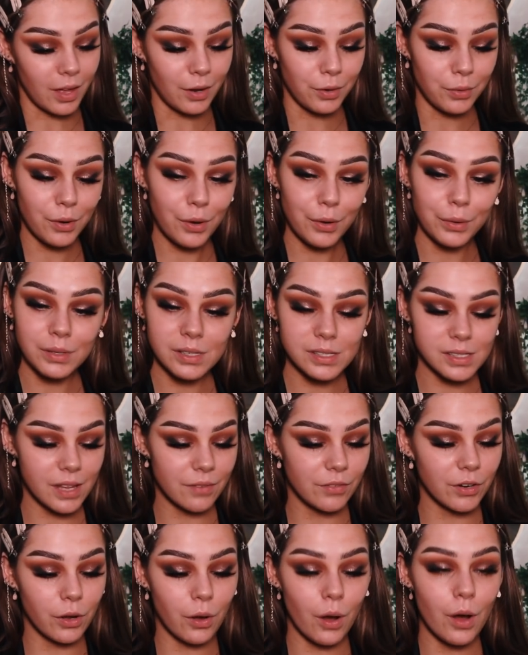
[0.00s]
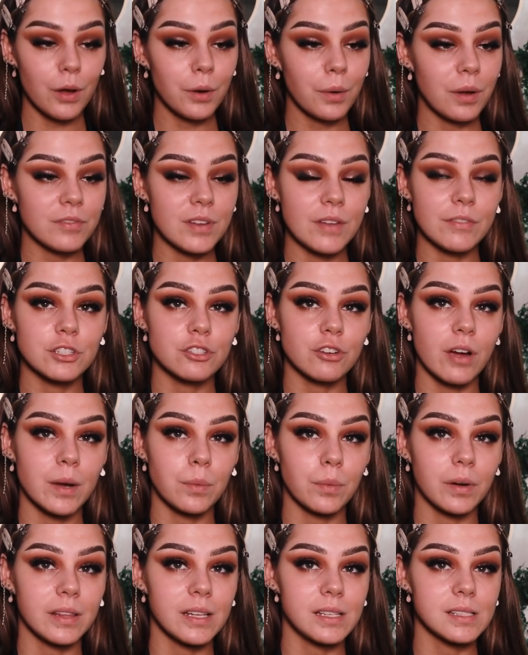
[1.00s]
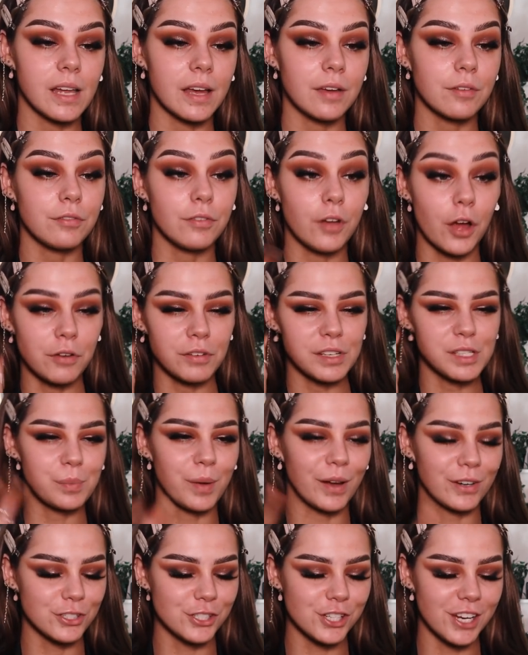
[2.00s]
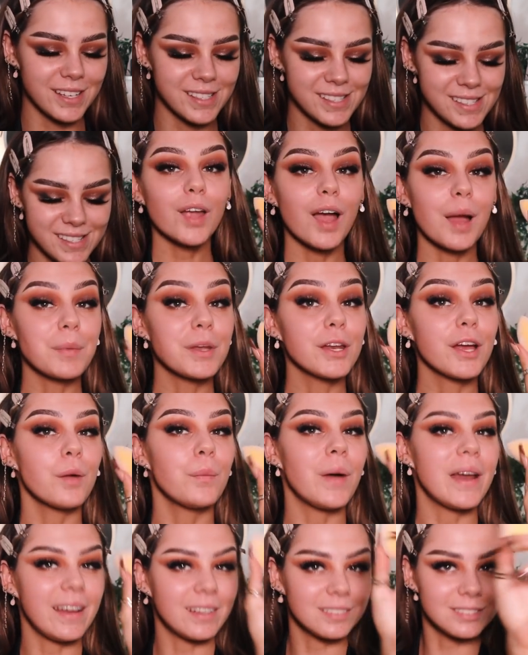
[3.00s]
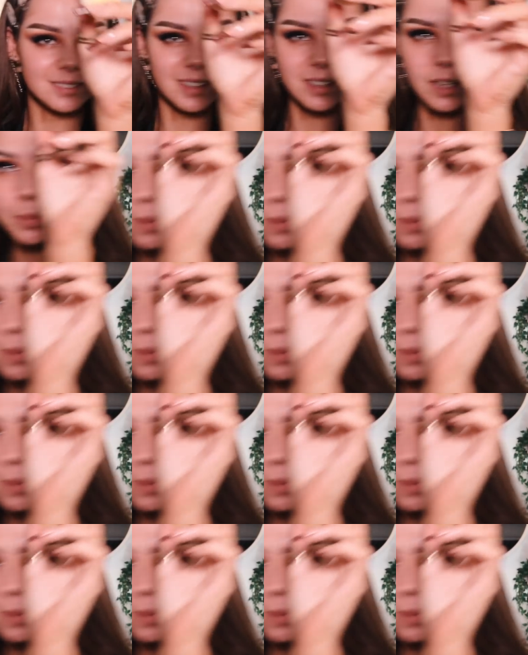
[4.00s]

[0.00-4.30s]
I don't know, let's give it a go. I've never tried one of these like furry sponges. I'm gonna go wet it and then I'll